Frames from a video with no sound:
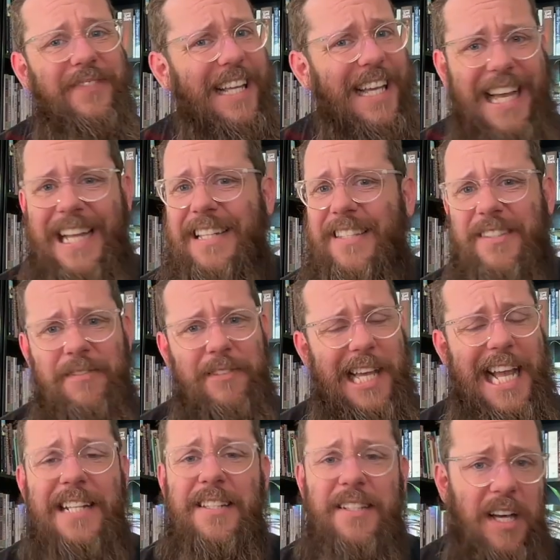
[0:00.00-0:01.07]
it's
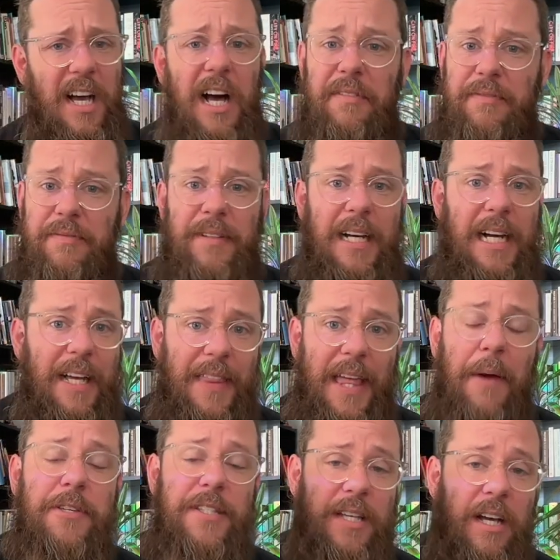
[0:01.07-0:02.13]
tough. That
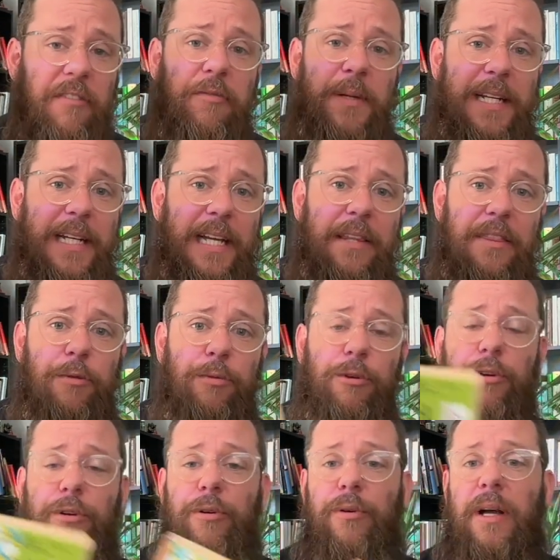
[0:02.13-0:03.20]
was tough for me to get
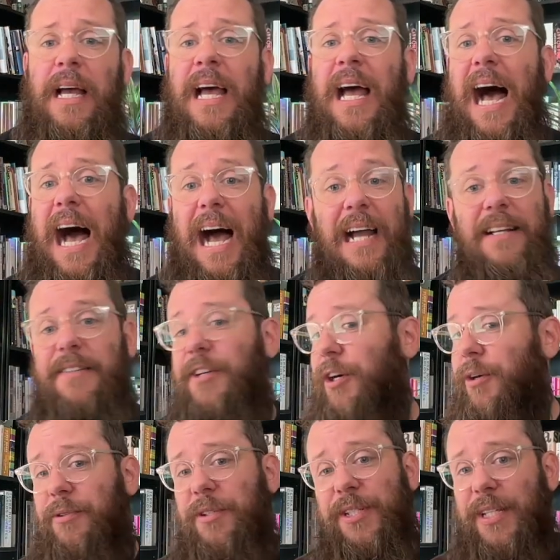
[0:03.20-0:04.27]
through. I'm
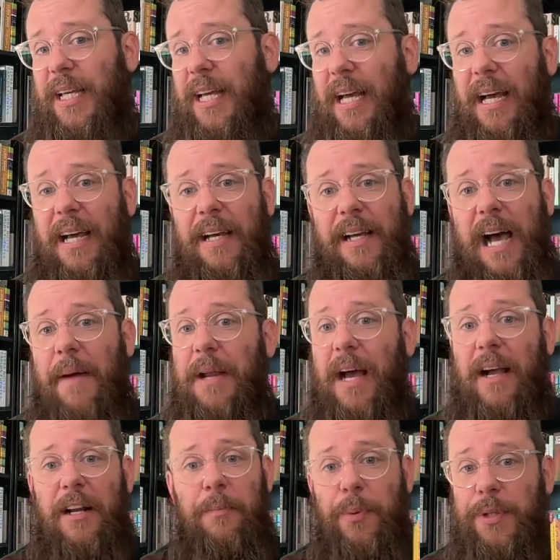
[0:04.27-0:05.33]
not
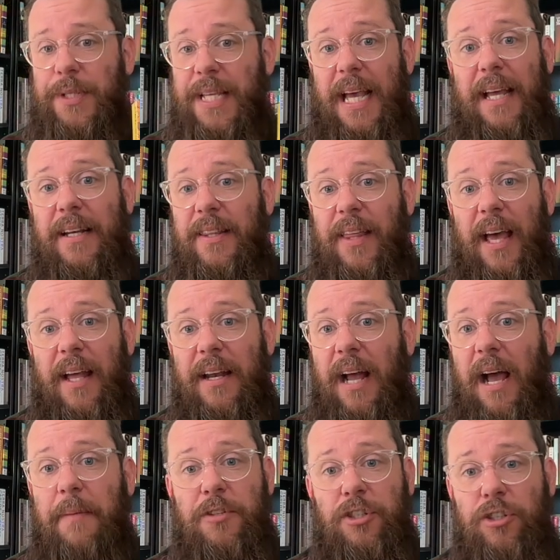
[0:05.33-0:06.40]
going to pretend that
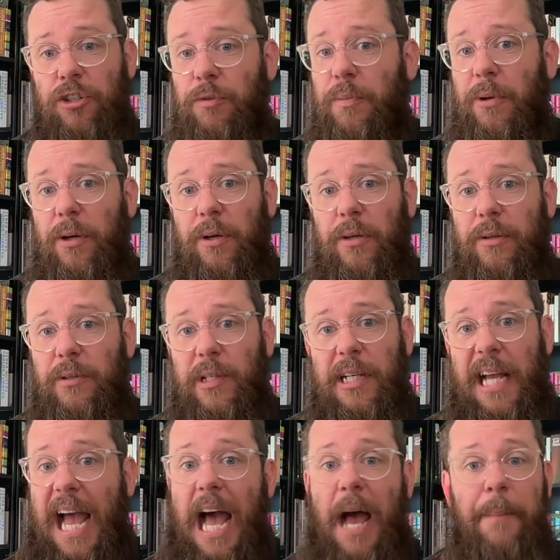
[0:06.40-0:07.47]
I'm super
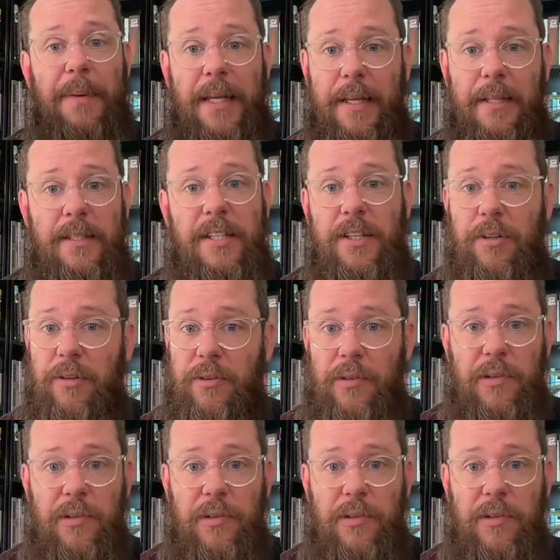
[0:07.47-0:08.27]
happy to